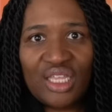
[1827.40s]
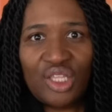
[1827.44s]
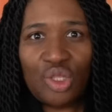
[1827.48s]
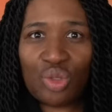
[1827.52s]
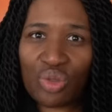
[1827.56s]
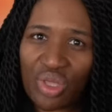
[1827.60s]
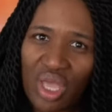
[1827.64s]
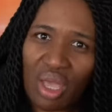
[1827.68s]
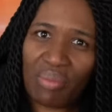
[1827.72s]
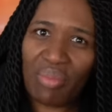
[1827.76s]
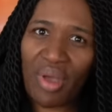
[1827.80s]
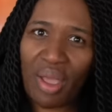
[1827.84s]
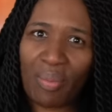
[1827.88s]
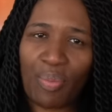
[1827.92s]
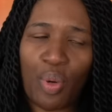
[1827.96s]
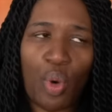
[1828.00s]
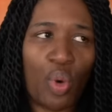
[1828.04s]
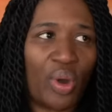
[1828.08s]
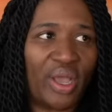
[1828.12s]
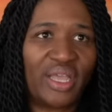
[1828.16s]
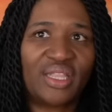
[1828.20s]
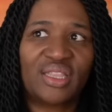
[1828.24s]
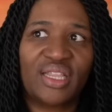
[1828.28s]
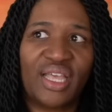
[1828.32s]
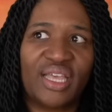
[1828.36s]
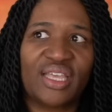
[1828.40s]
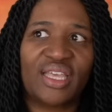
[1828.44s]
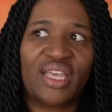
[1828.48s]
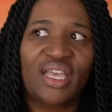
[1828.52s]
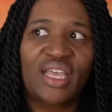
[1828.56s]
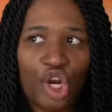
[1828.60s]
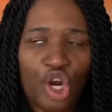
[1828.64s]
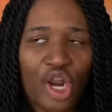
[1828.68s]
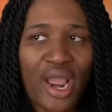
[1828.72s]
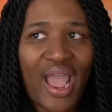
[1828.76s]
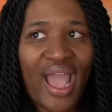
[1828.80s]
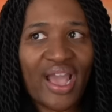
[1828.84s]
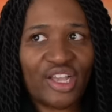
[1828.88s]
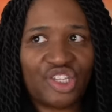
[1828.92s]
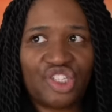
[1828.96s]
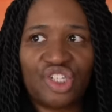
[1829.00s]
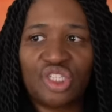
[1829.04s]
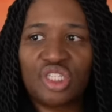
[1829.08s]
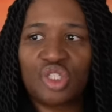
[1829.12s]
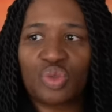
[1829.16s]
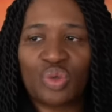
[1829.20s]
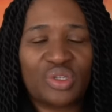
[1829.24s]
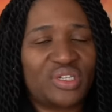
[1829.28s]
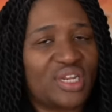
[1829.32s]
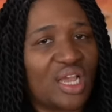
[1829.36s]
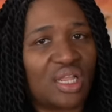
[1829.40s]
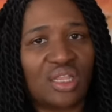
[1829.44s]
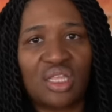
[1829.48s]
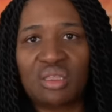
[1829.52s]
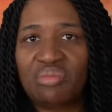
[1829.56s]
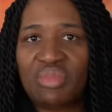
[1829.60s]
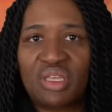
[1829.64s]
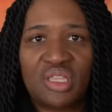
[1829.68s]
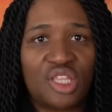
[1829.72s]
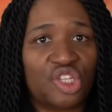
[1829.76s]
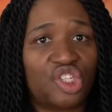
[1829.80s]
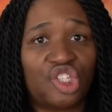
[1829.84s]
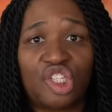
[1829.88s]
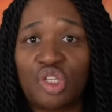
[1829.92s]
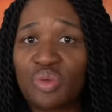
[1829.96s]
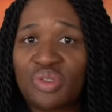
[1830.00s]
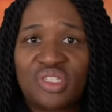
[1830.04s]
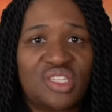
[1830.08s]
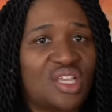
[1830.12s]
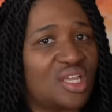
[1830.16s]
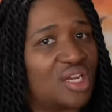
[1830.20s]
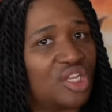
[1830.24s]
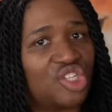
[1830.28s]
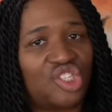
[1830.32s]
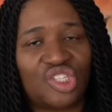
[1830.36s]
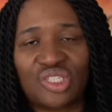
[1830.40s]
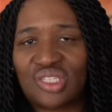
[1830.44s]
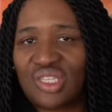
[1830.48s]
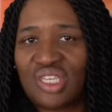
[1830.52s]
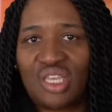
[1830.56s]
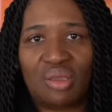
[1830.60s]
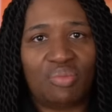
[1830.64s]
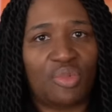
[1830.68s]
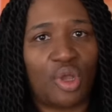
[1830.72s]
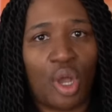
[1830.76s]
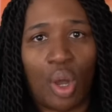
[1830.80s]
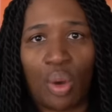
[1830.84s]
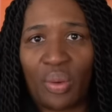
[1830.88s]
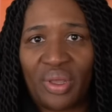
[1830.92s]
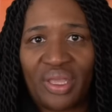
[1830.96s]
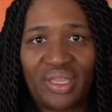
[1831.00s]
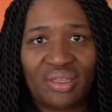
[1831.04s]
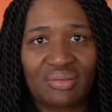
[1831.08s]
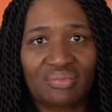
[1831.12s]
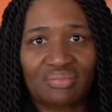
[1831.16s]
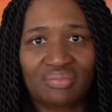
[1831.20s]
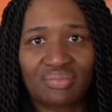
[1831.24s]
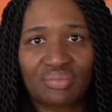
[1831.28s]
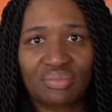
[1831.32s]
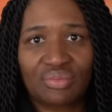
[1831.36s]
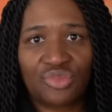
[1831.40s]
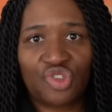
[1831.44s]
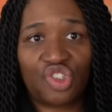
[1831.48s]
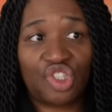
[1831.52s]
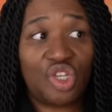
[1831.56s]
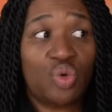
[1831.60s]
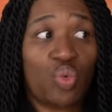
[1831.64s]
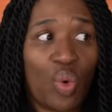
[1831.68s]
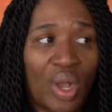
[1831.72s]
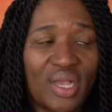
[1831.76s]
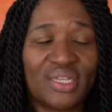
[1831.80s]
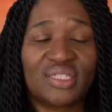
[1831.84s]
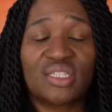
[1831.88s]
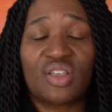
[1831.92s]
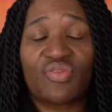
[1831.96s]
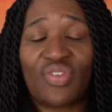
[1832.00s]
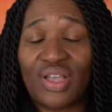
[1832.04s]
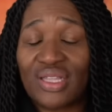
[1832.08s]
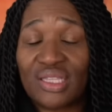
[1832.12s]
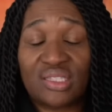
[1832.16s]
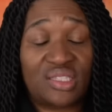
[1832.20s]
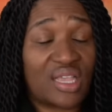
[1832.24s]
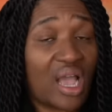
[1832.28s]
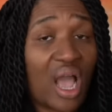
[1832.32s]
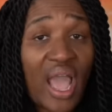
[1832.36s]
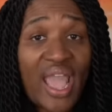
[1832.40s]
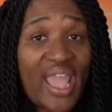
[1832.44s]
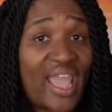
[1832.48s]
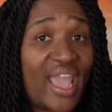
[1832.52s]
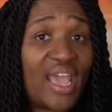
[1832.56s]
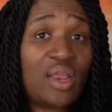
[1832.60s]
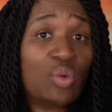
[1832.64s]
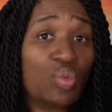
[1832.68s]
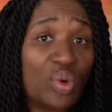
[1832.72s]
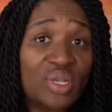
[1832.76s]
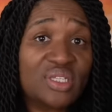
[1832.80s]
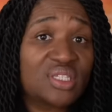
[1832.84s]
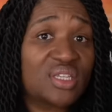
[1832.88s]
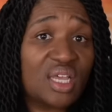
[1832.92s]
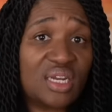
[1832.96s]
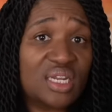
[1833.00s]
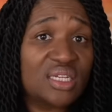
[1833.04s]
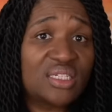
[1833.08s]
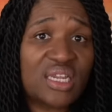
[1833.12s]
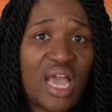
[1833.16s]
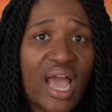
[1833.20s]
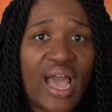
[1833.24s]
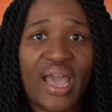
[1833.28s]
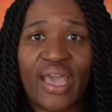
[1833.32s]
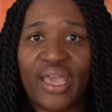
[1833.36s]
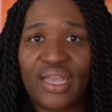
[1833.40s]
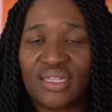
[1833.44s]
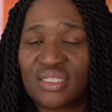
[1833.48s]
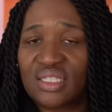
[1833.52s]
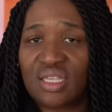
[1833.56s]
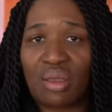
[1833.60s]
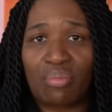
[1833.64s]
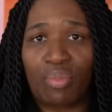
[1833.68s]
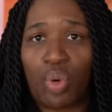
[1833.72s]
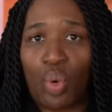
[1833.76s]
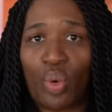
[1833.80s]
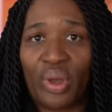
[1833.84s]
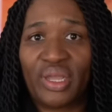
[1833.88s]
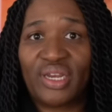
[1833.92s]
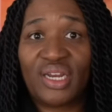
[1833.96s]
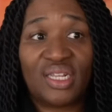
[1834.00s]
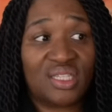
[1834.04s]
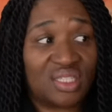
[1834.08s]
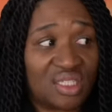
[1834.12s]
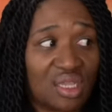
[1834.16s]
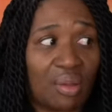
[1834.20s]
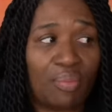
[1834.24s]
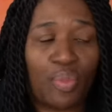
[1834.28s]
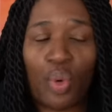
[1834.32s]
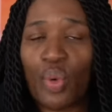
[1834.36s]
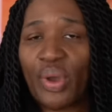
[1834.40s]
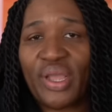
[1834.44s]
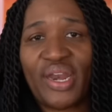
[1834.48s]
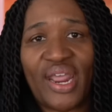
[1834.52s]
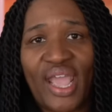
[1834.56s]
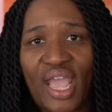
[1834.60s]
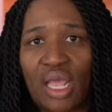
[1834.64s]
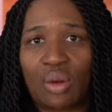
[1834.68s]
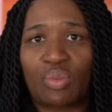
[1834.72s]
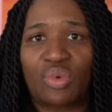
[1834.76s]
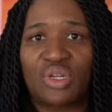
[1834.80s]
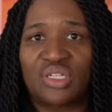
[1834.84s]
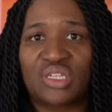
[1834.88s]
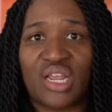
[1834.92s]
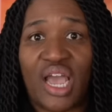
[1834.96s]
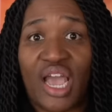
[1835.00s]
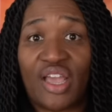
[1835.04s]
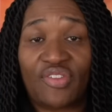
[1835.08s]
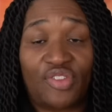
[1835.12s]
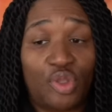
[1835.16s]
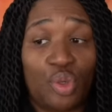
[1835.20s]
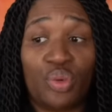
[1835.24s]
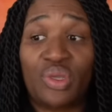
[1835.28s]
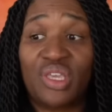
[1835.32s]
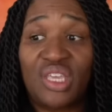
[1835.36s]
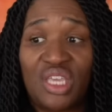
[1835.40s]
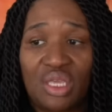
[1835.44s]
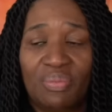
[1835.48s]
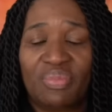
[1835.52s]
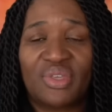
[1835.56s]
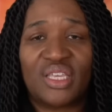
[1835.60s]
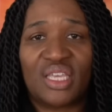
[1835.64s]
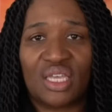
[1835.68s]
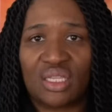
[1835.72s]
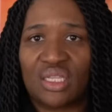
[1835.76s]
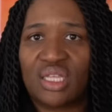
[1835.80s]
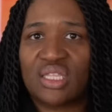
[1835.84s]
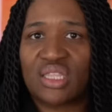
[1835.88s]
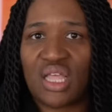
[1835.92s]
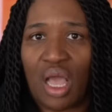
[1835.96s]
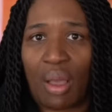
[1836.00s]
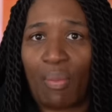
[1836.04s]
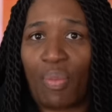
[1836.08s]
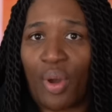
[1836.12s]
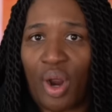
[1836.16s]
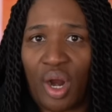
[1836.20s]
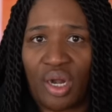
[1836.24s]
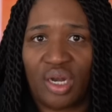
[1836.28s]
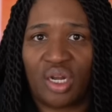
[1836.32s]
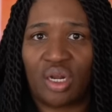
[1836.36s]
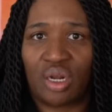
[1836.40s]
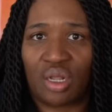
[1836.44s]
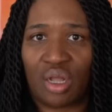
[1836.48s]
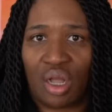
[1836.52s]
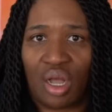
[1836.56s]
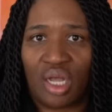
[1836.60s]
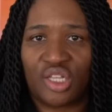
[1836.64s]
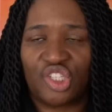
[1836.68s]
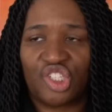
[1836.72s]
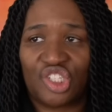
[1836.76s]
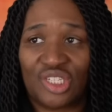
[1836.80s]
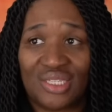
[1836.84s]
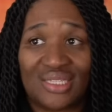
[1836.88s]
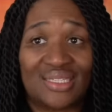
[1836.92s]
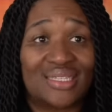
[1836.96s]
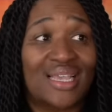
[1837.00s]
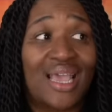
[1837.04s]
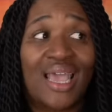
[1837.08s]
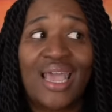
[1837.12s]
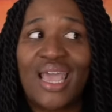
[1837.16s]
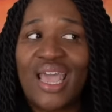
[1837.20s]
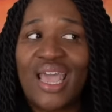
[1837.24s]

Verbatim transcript: you get my point. Like, her actions were telling me that she was gonna just keep going. She was, Anne was gonna die at some point. At some point, Anne would die. If you keep killing that part of your conscience,